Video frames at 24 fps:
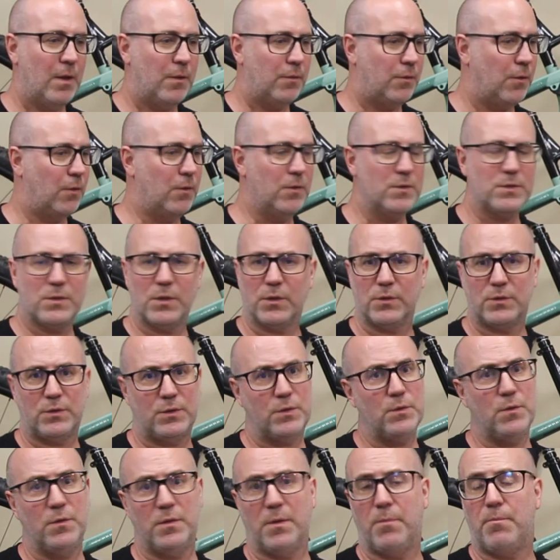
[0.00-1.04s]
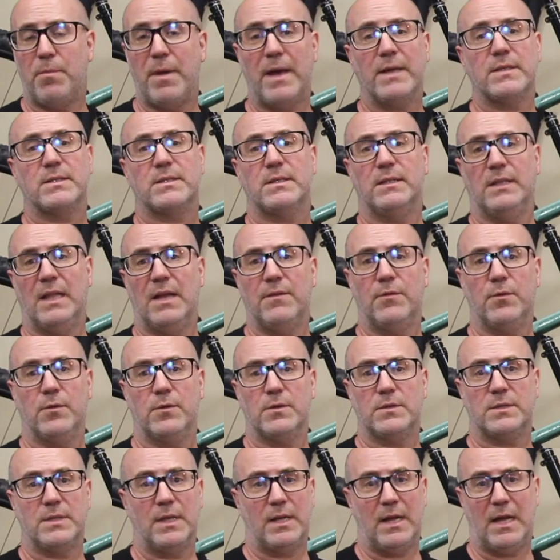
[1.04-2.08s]
Those are two of the best
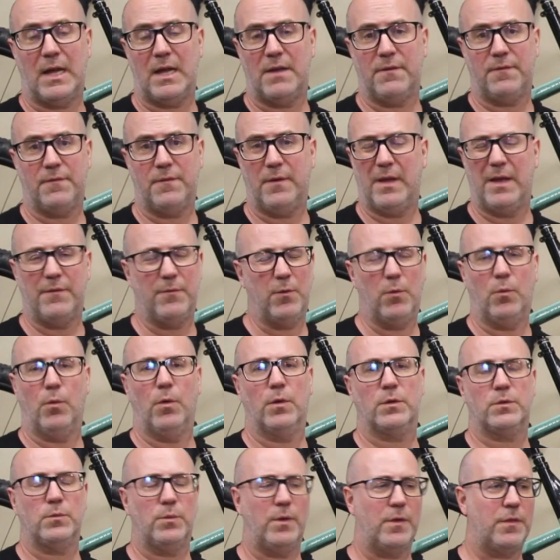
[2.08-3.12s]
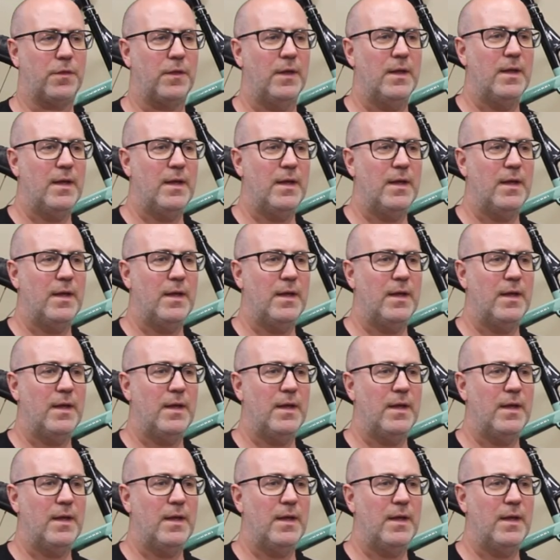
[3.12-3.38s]
levers that I've ever worked with.